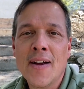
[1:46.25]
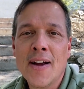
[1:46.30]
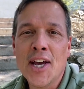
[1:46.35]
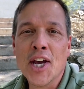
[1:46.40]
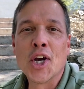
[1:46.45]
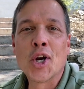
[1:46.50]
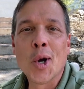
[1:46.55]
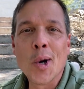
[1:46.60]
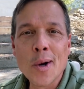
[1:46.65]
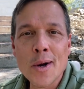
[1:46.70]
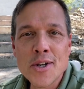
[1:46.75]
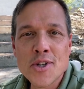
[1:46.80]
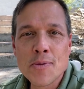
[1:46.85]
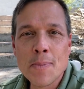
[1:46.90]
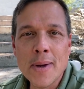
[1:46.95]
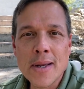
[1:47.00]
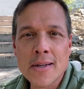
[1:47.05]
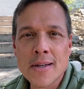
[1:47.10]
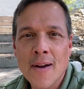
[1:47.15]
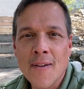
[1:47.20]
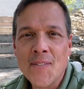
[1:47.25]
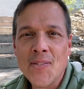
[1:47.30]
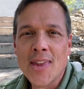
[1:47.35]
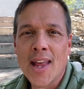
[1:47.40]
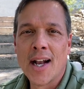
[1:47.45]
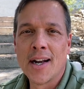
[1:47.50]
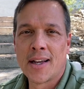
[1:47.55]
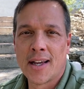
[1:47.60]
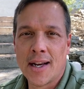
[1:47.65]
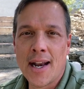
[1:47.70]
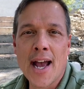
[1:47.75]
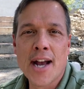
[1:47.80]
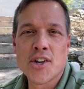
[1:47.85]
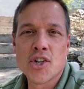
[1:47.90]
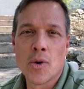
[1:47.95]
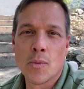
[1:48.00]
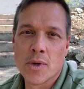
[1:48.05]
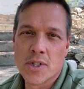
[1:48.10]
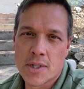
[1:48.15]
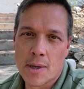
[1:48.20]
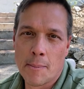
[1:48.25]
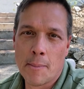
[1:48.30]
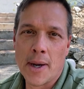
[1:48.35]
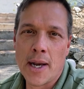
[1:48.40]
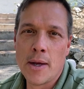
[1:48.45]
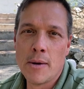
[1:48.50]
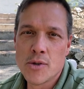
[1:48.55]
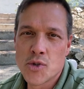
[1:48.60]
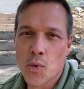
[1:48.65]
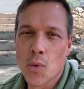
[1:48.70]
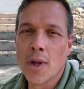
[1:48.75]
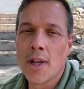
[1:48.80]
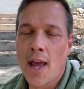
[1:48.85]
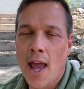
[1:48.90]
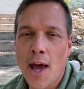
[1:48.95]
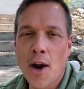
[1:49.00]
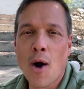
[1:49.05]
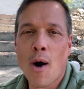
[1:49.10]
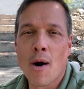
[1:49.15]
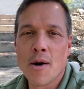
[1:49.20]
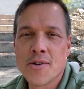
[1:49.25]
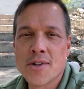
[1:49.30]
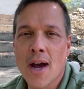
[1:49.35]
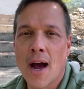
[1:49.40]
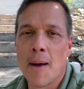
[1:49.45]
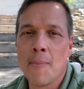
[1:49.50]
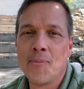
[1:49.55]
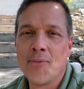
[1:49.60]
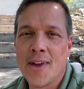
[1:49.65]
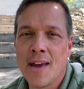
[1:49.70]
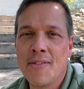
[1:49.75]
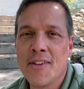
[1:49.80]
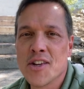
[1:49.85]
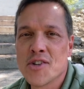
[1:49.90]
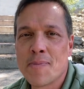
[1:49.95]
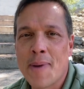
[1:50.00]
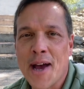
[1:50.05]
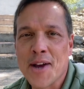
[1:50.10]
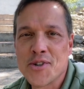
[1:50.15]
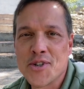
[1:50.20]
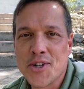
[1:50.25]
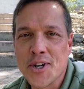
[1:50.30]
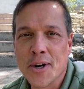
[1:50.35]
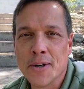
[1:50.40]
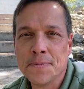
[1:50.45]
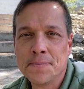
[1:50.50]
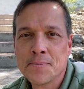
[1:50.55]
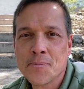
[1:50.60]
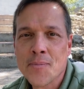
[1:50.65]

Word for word: encouragement, and connection with somebody who's really had a hard time in this past year.